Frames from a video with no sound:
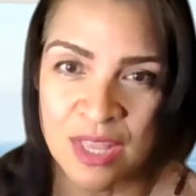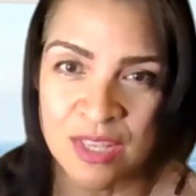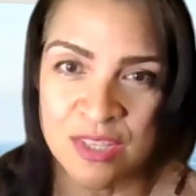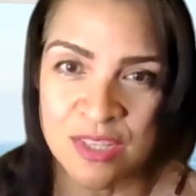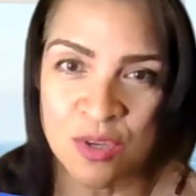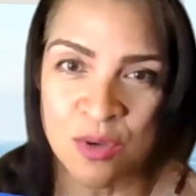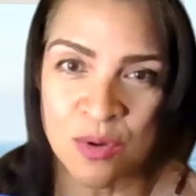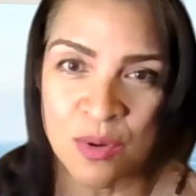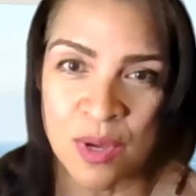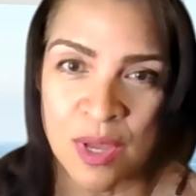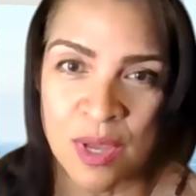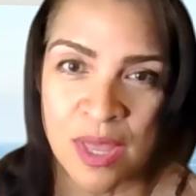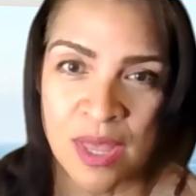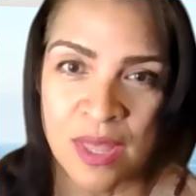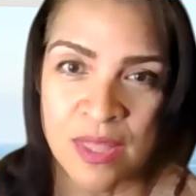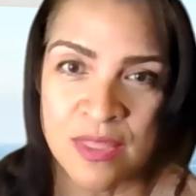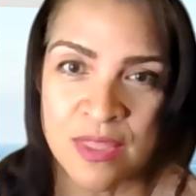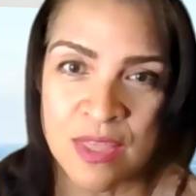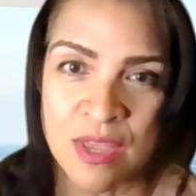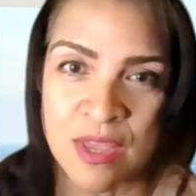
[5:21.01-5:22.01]
So
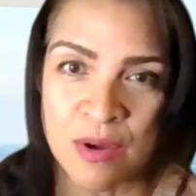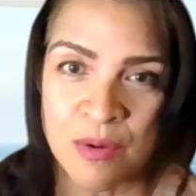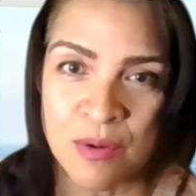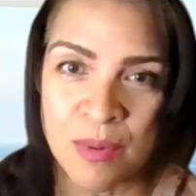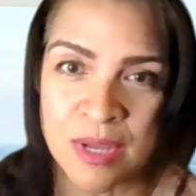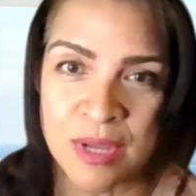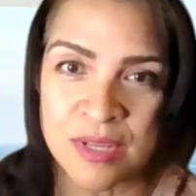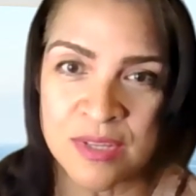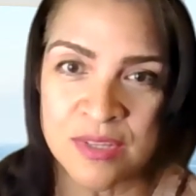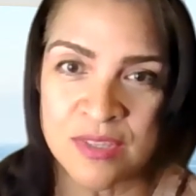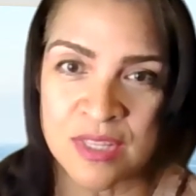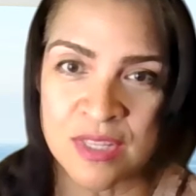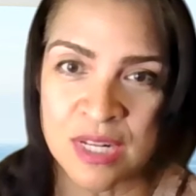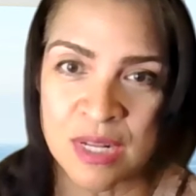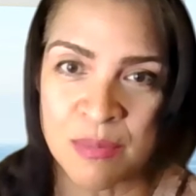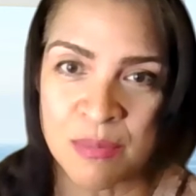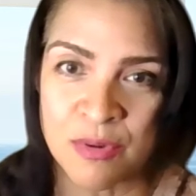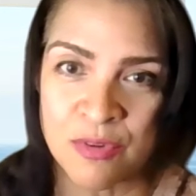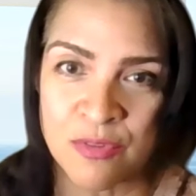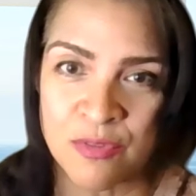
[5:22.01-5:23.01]
there was the
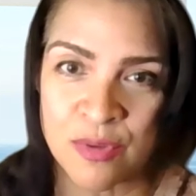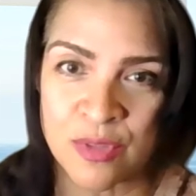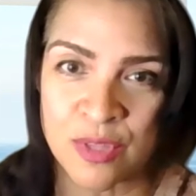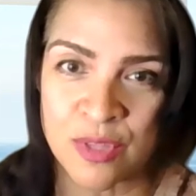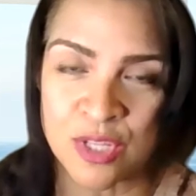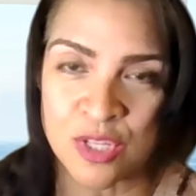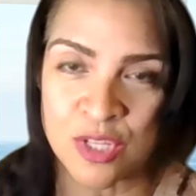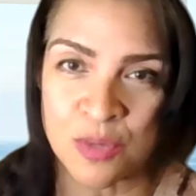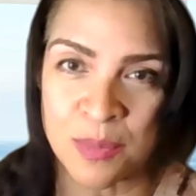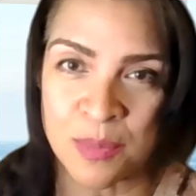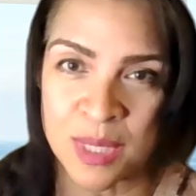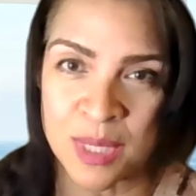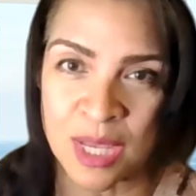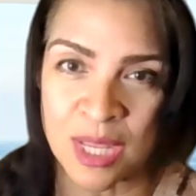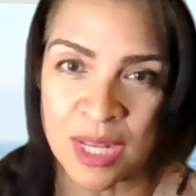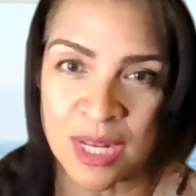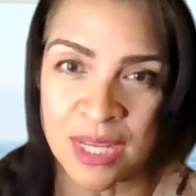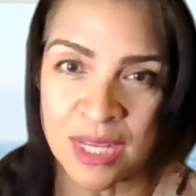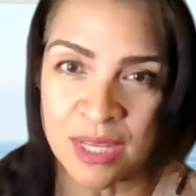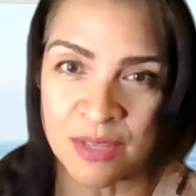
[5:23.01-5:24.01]
number for the new
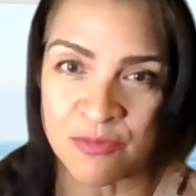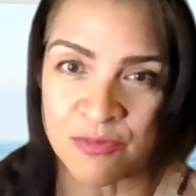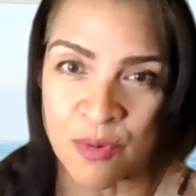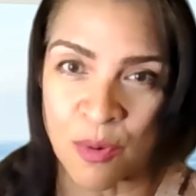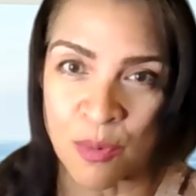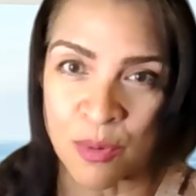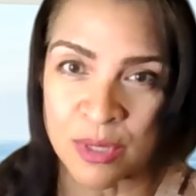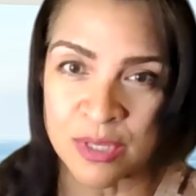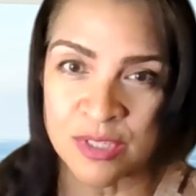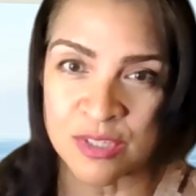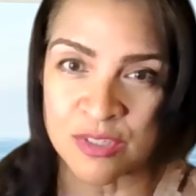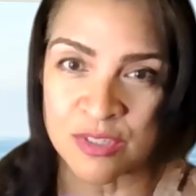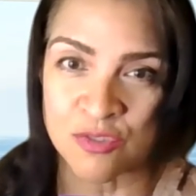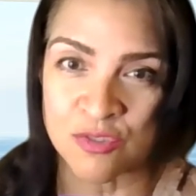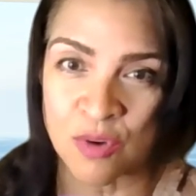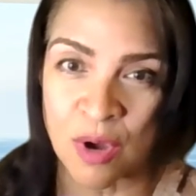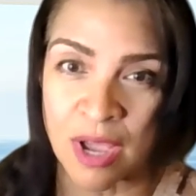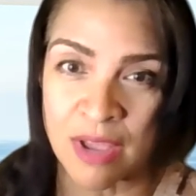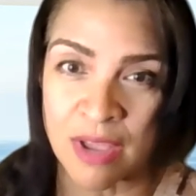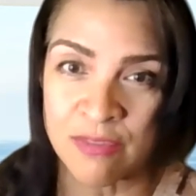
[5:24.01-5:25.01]
beginning and focus and
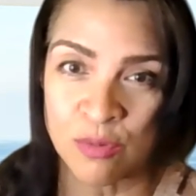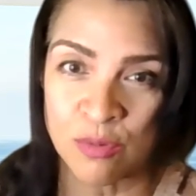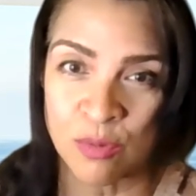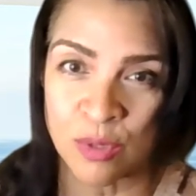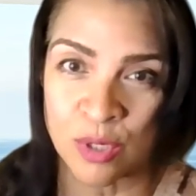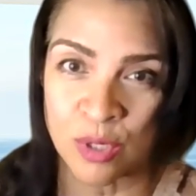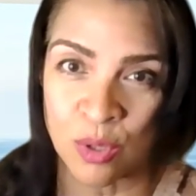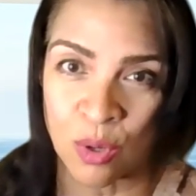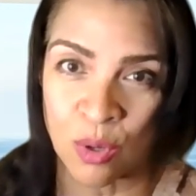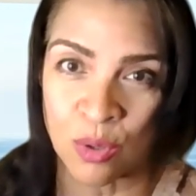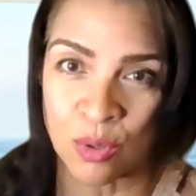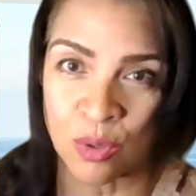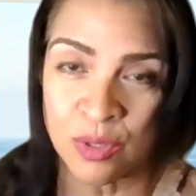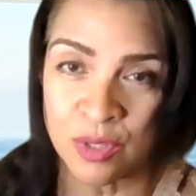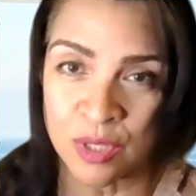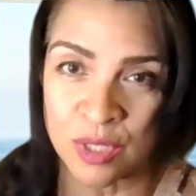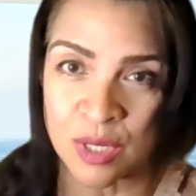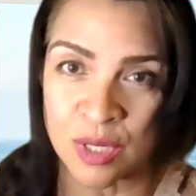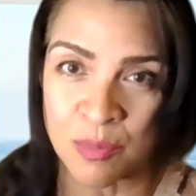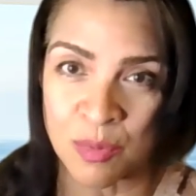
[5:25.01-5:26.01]
drive toward a goal,
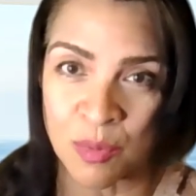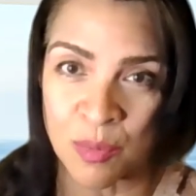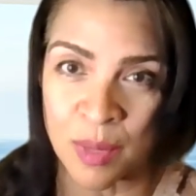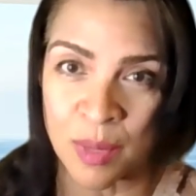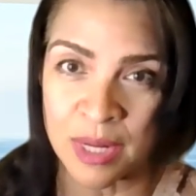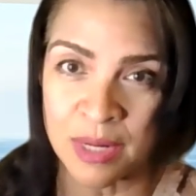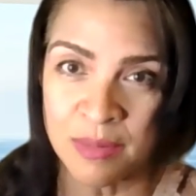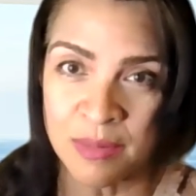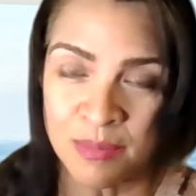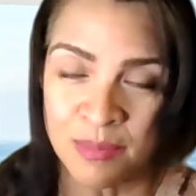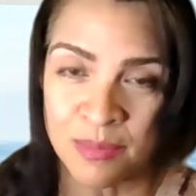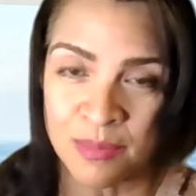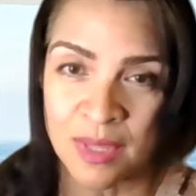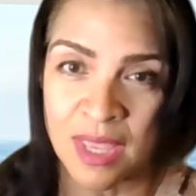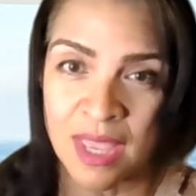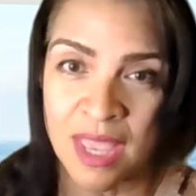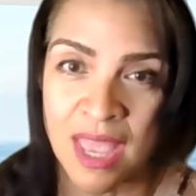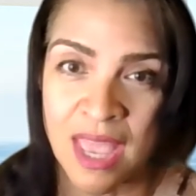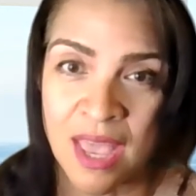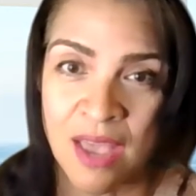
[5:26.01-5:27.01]
the number 1,
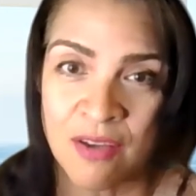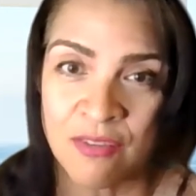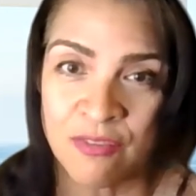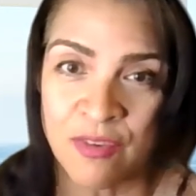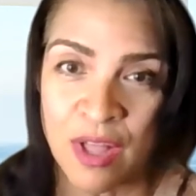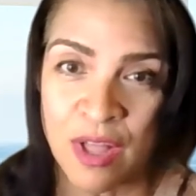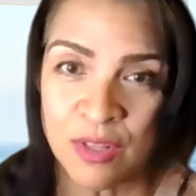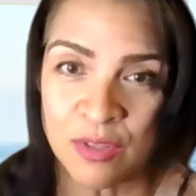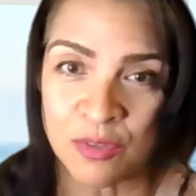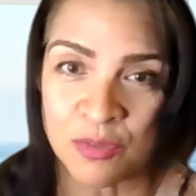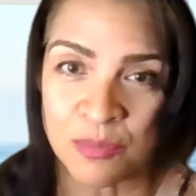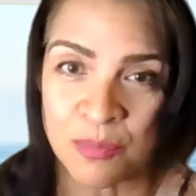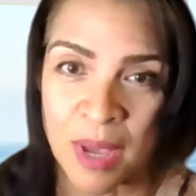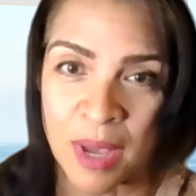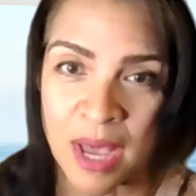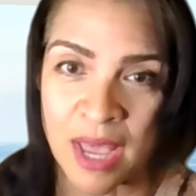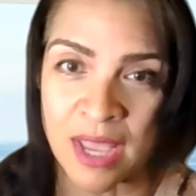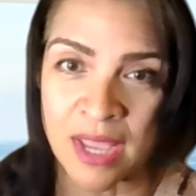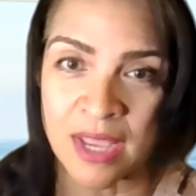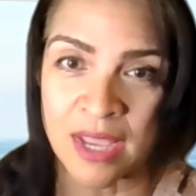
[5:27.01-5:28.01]
followed
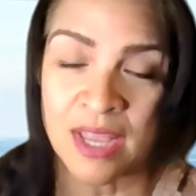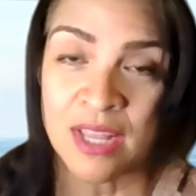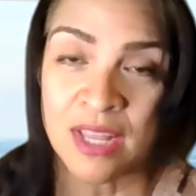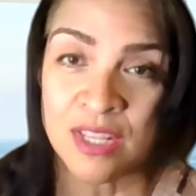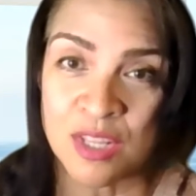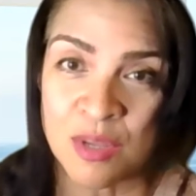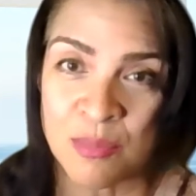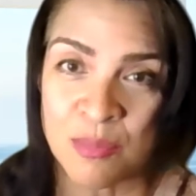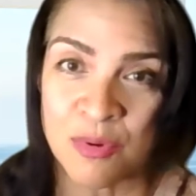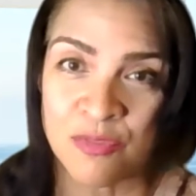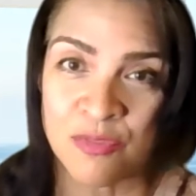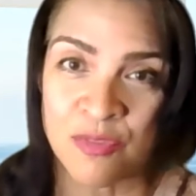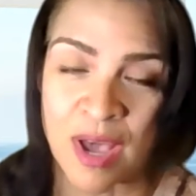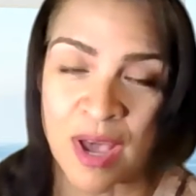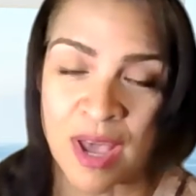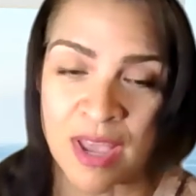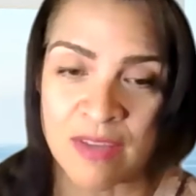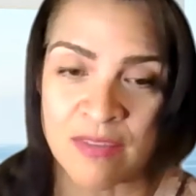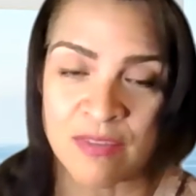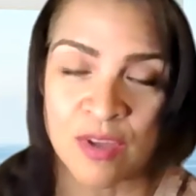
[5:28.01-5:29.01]
by number
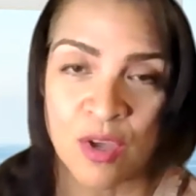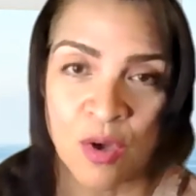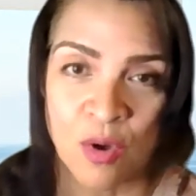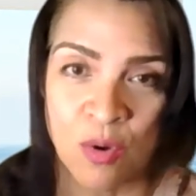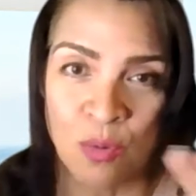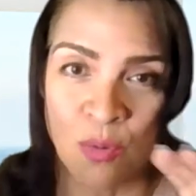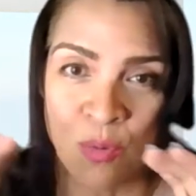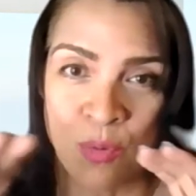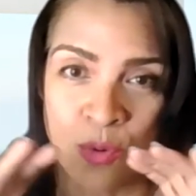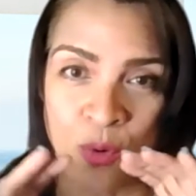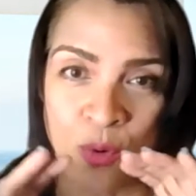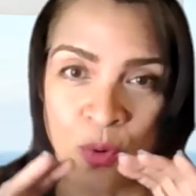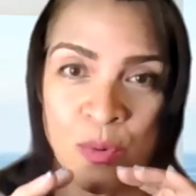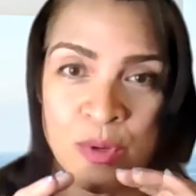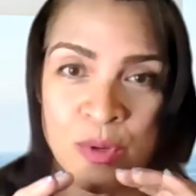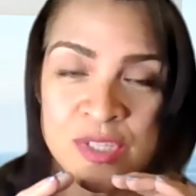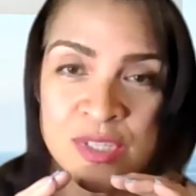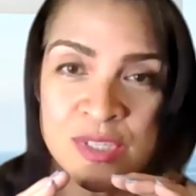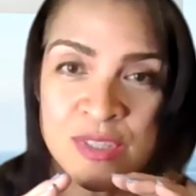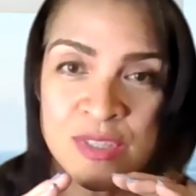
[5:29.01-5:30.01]
5,
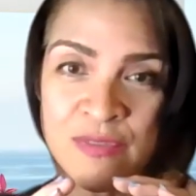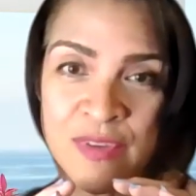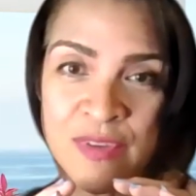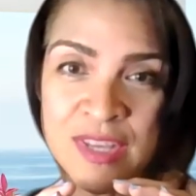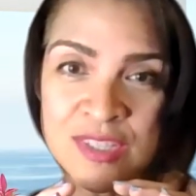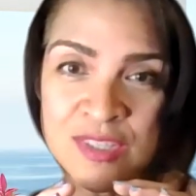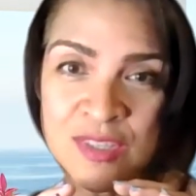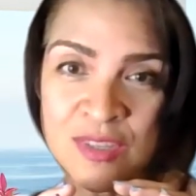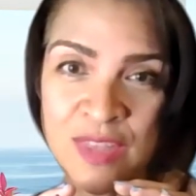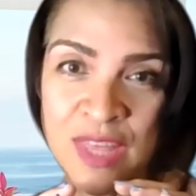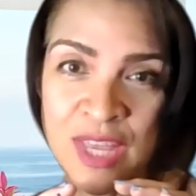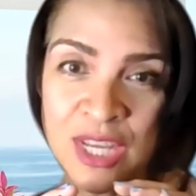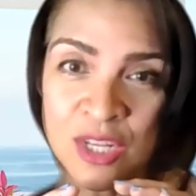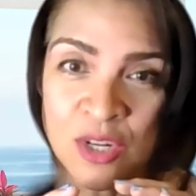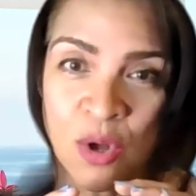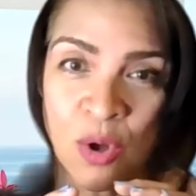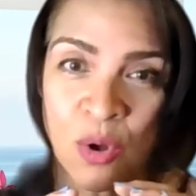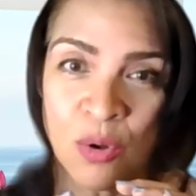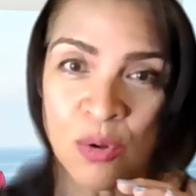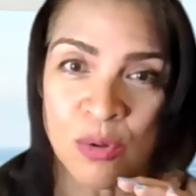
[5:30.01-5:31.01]
which is the vessel that
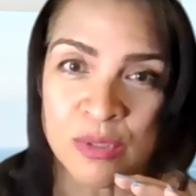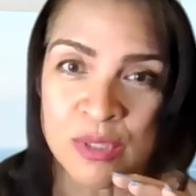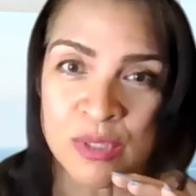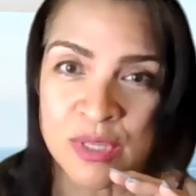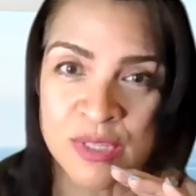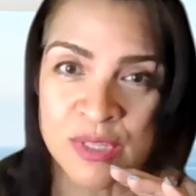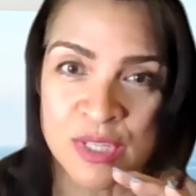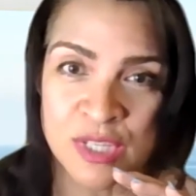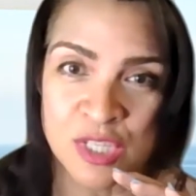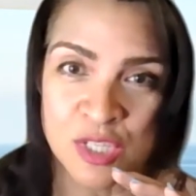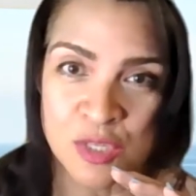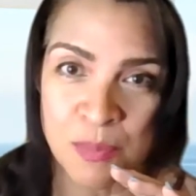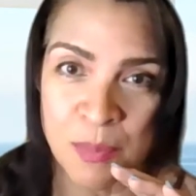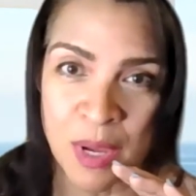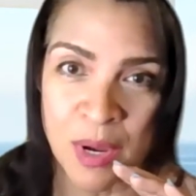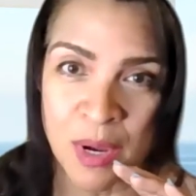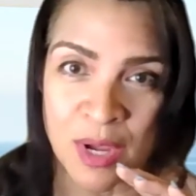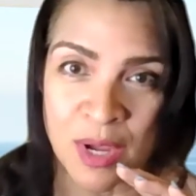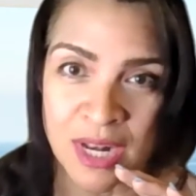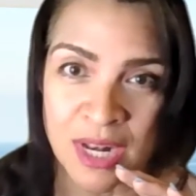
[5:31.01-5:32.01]
can hold
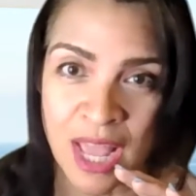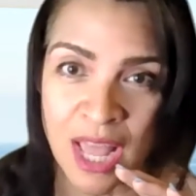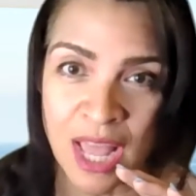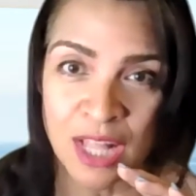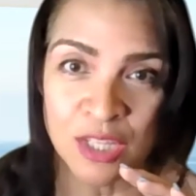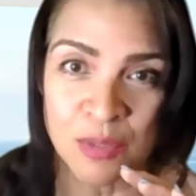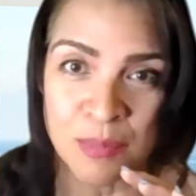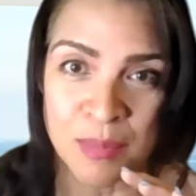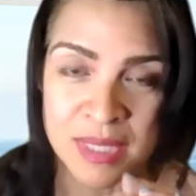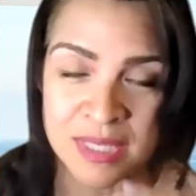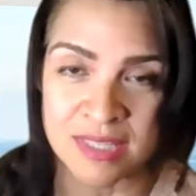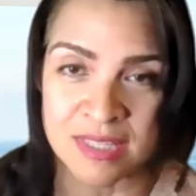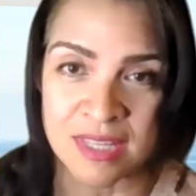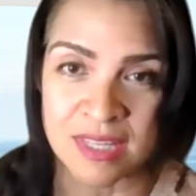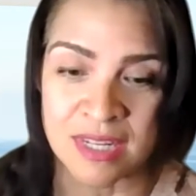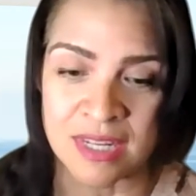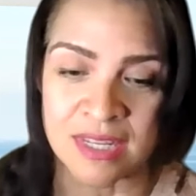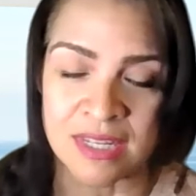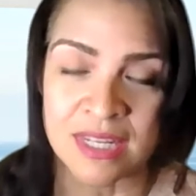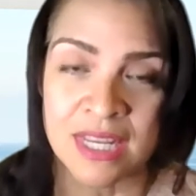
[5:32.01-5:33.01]
disparate elements
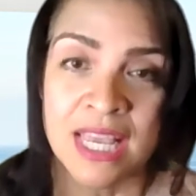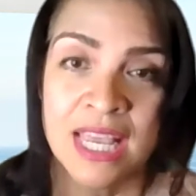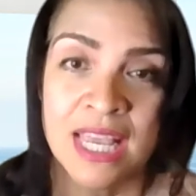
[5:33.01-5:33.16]
in it.